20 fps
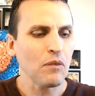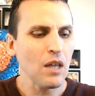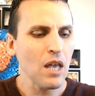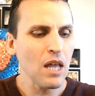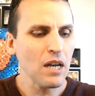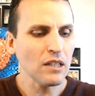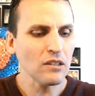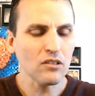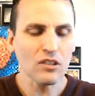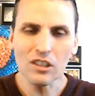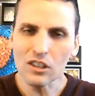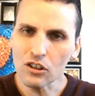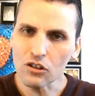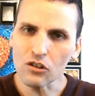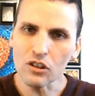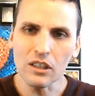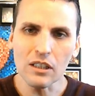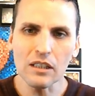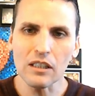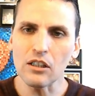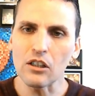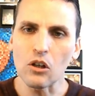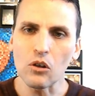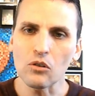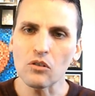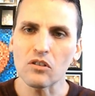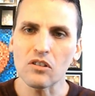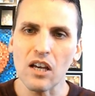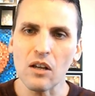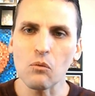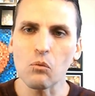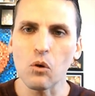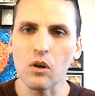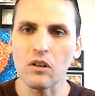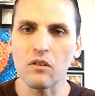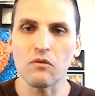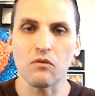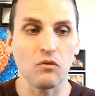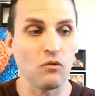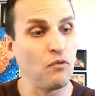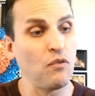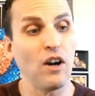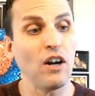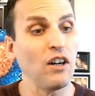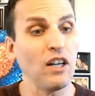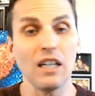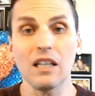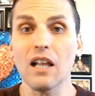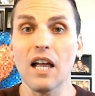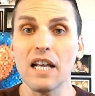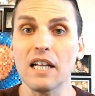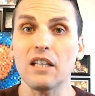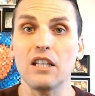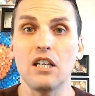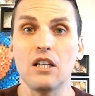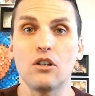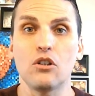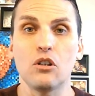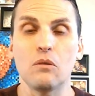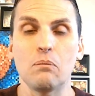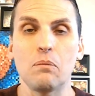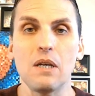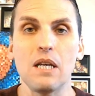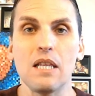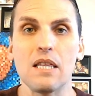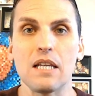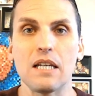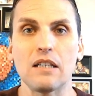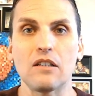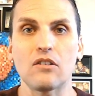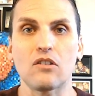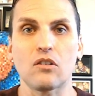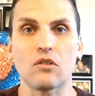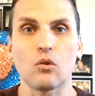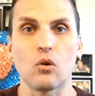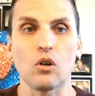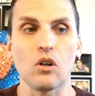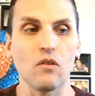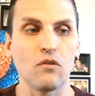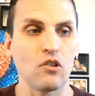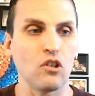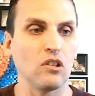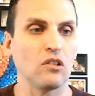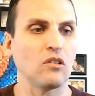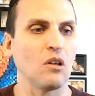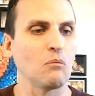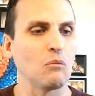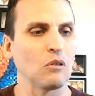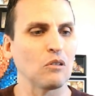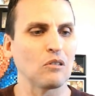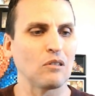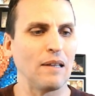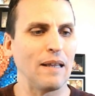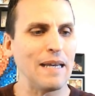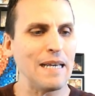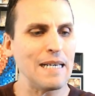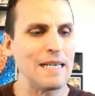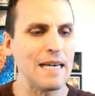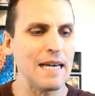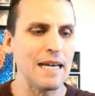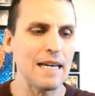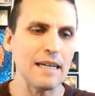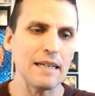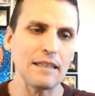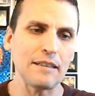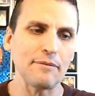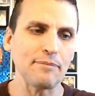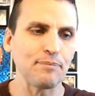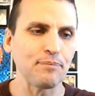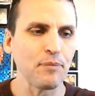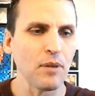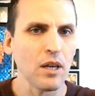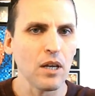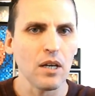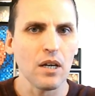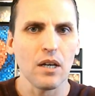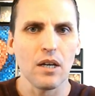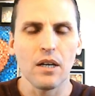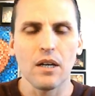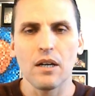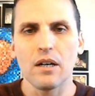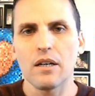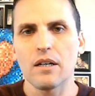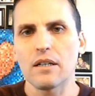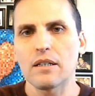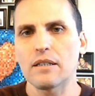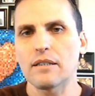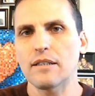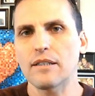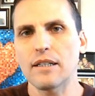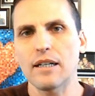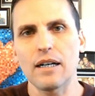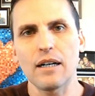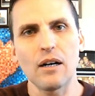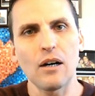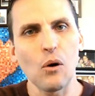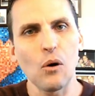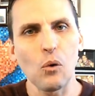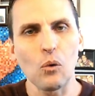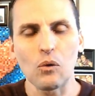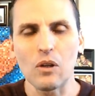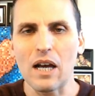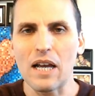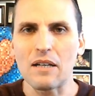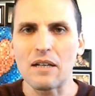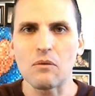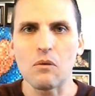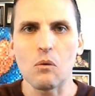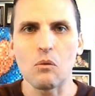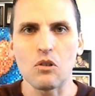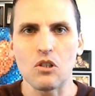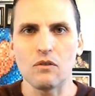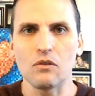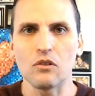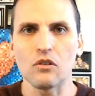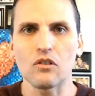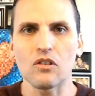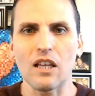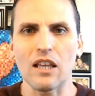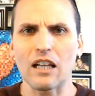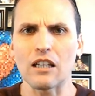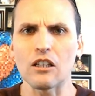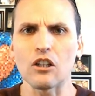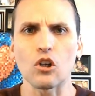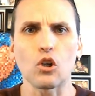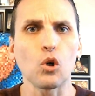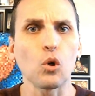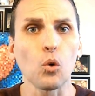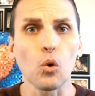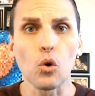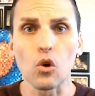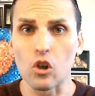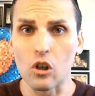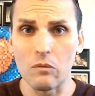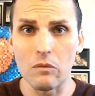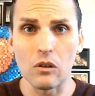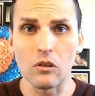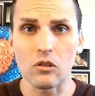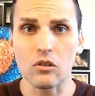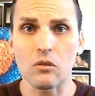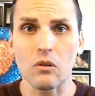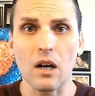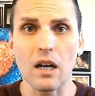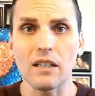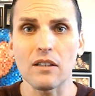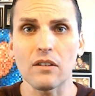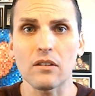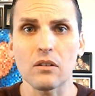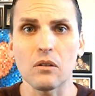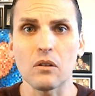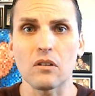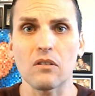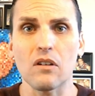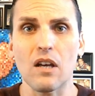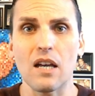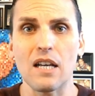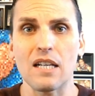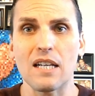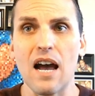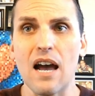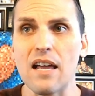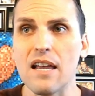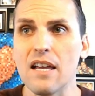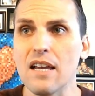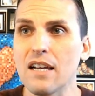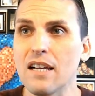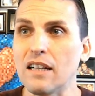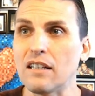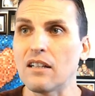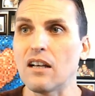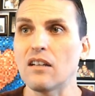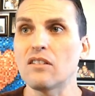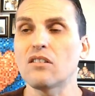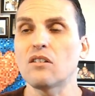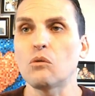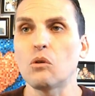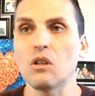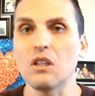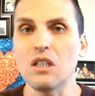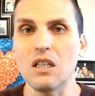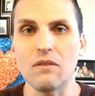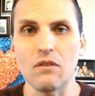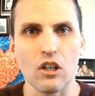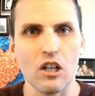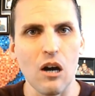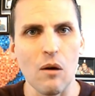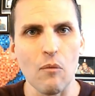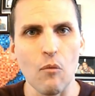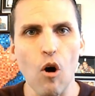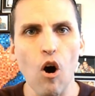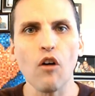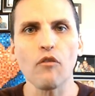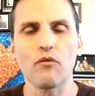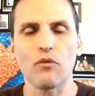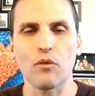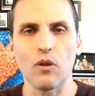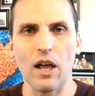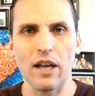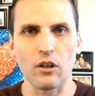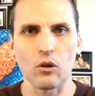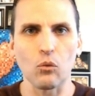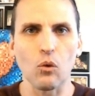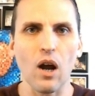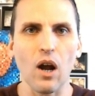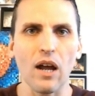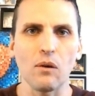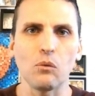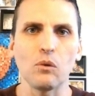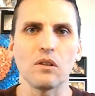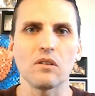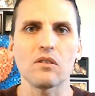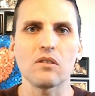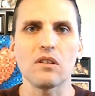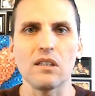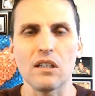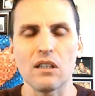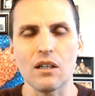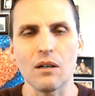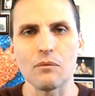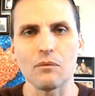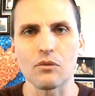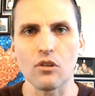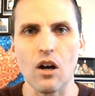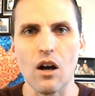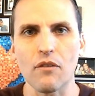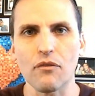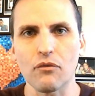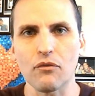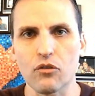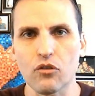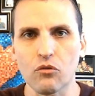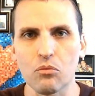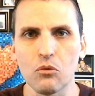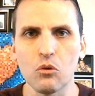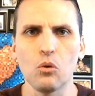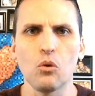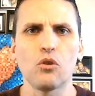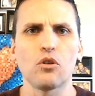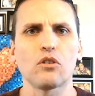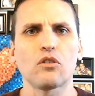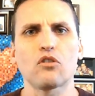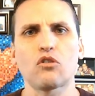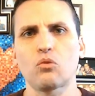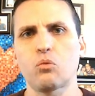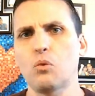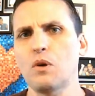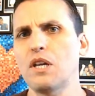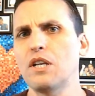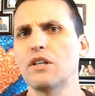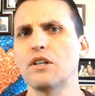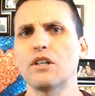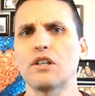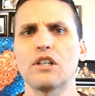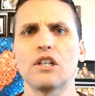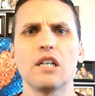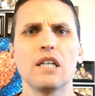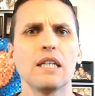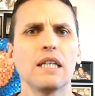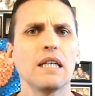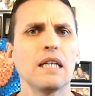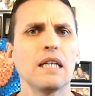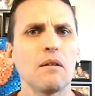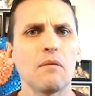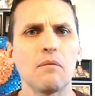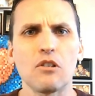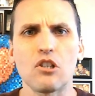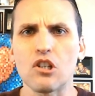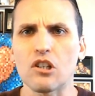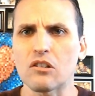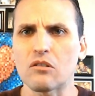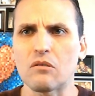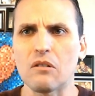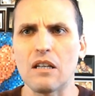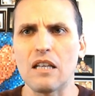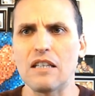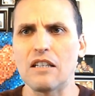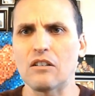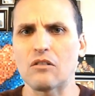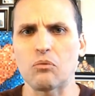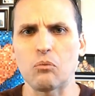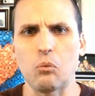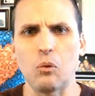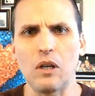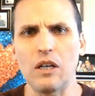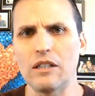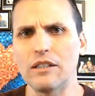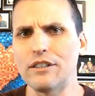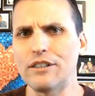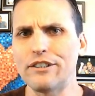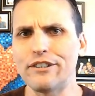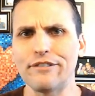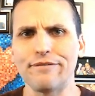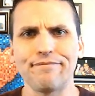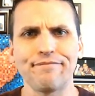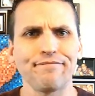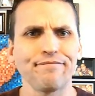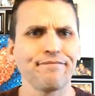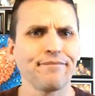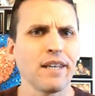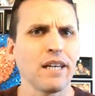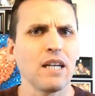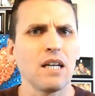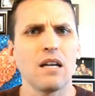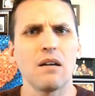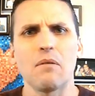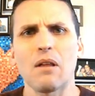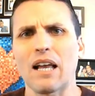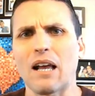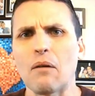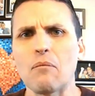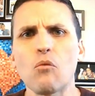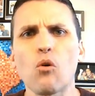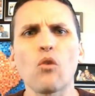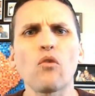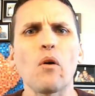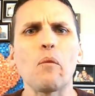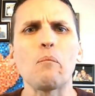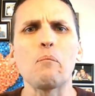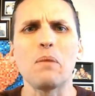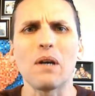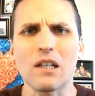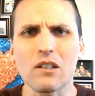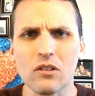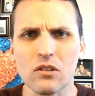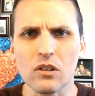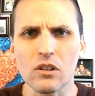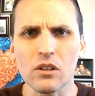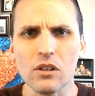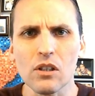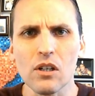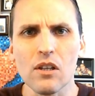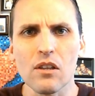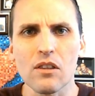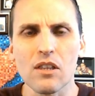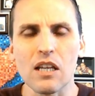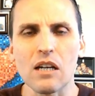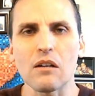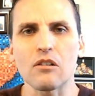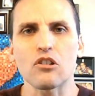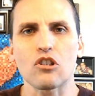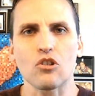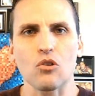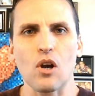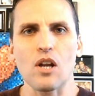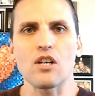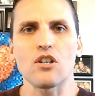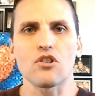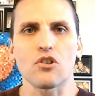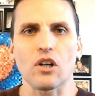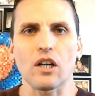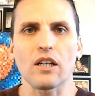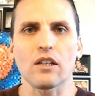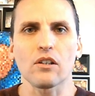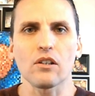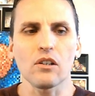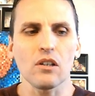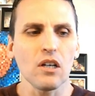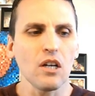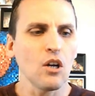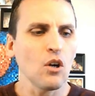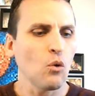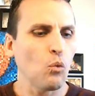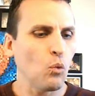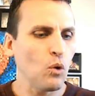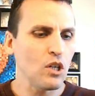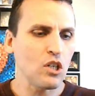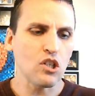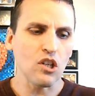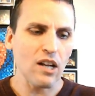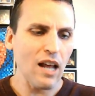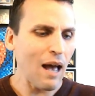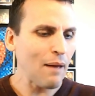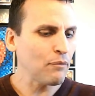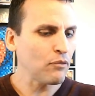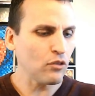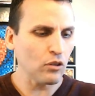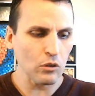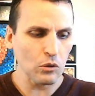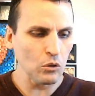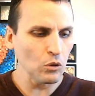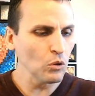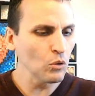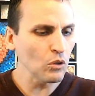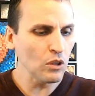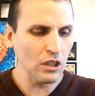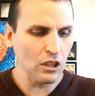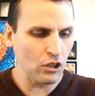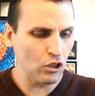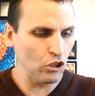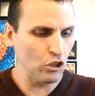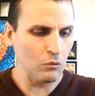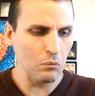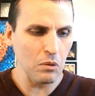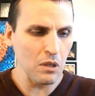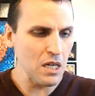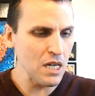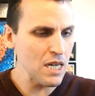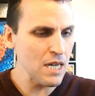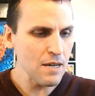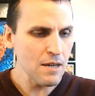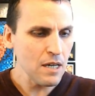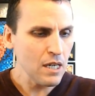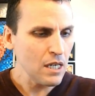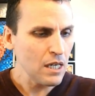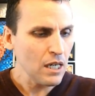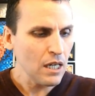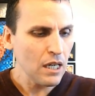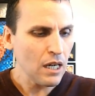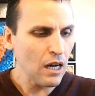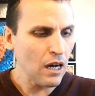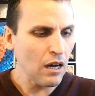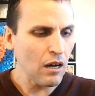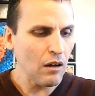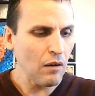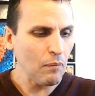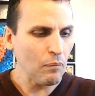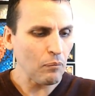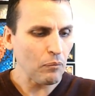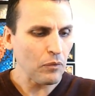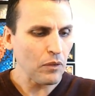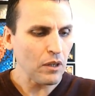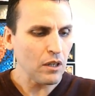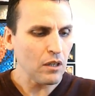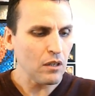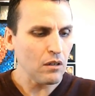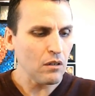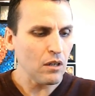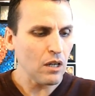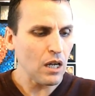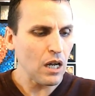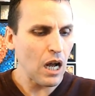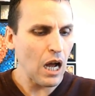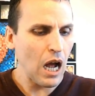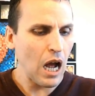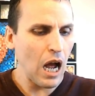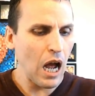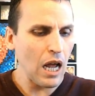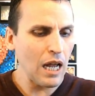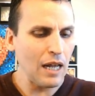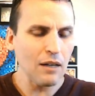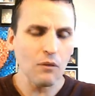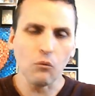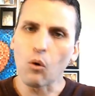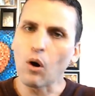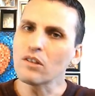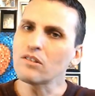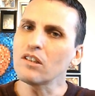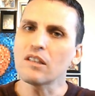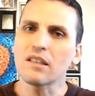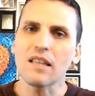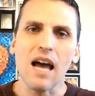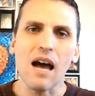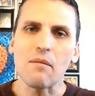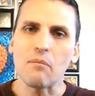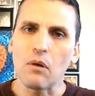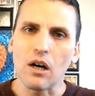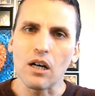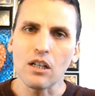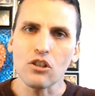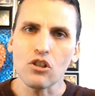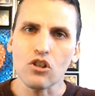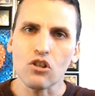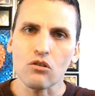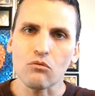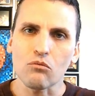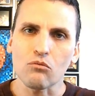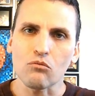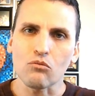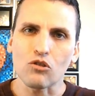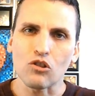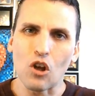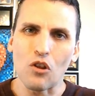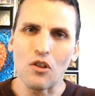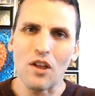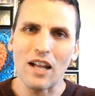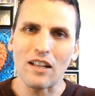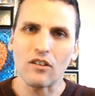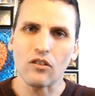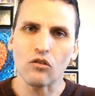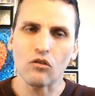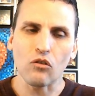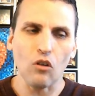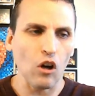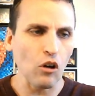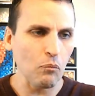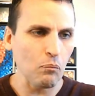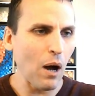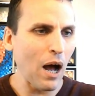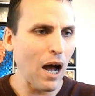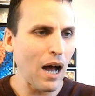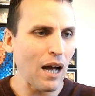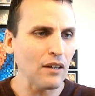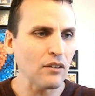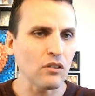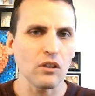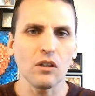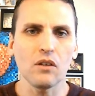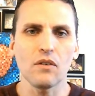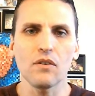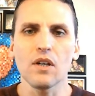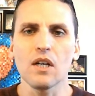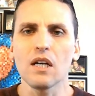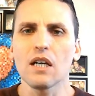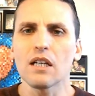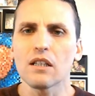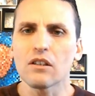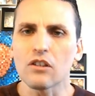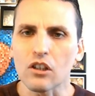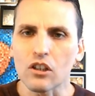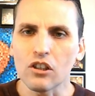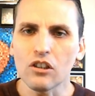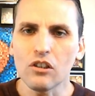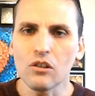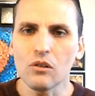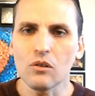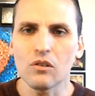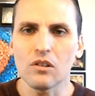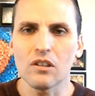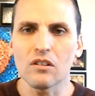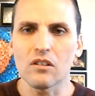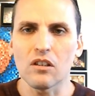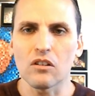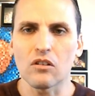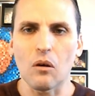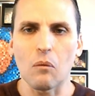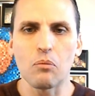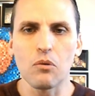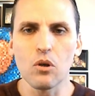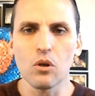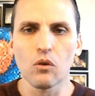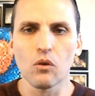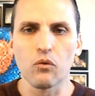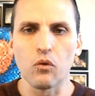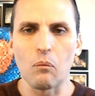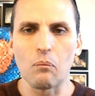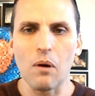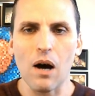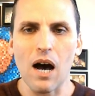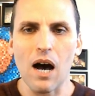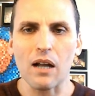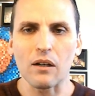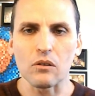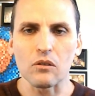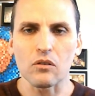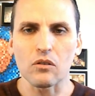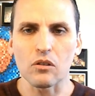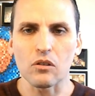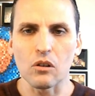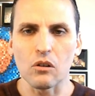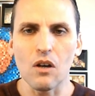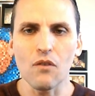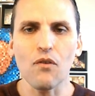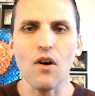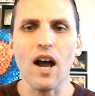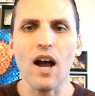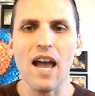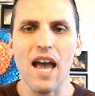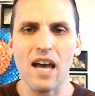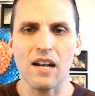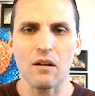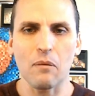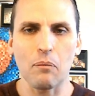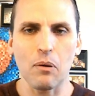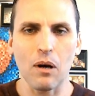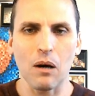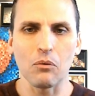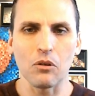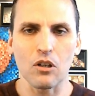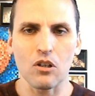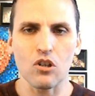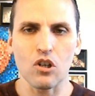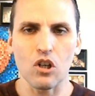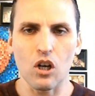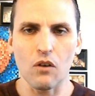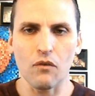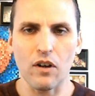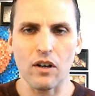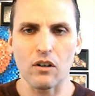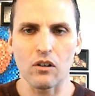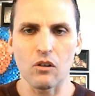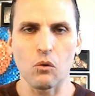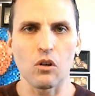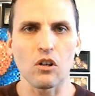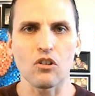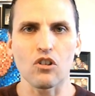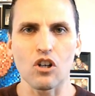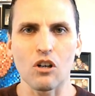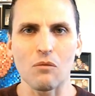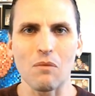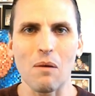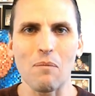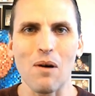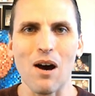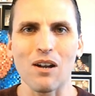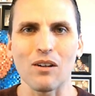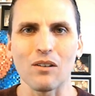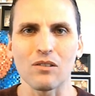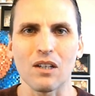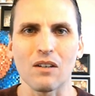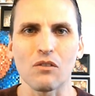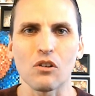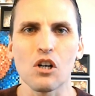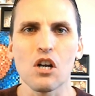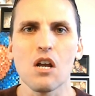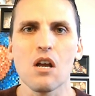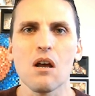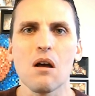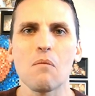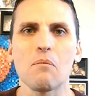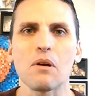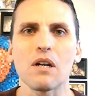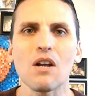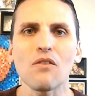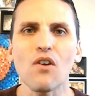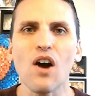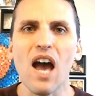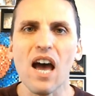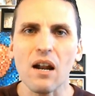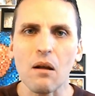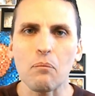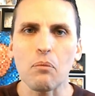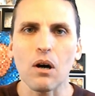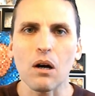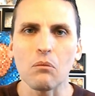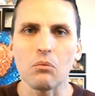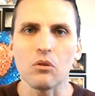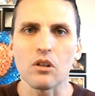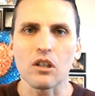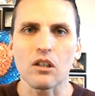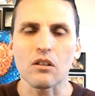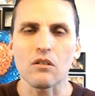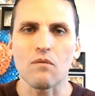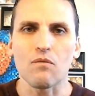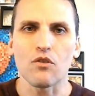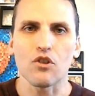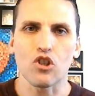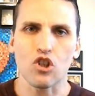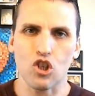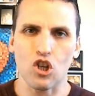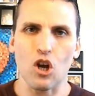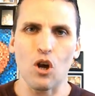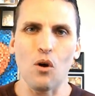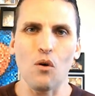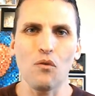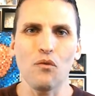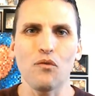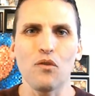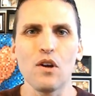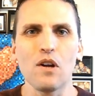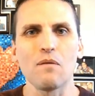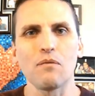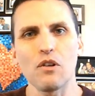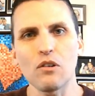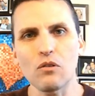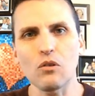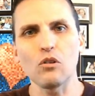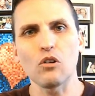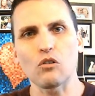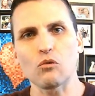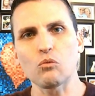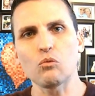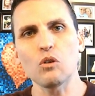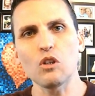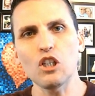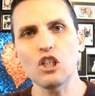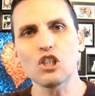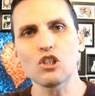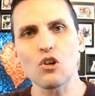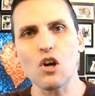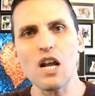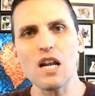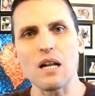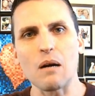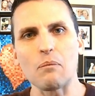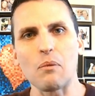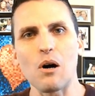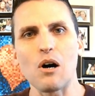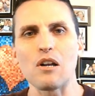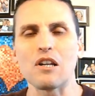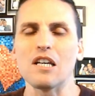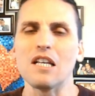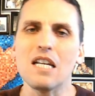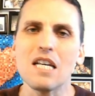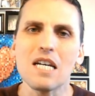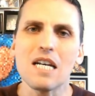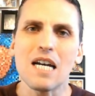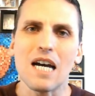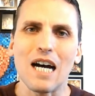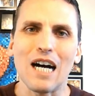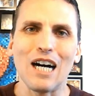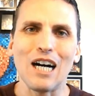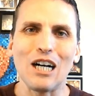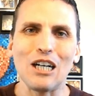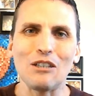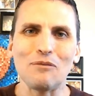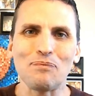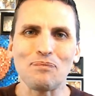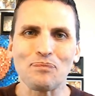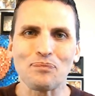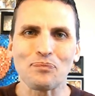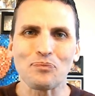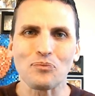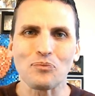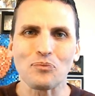essentially, you know, said what very likely it could be, that it's sort of just almost like a like, what would you even say, like a liqueur almost, right? So it's like it doesn't really even come off like a rye whiskey. It comes off smoother, sweeter, just in this weird, like, I'm more of a mixer than a straight drinker, which it absolutely could be. It wasn't that much, so that's a positive. The good news is it's a beautiful bottle, so if I had a public shelf, I don't know where to turn my bottles ever, but if I had a public shelf, this would look really great up on it. And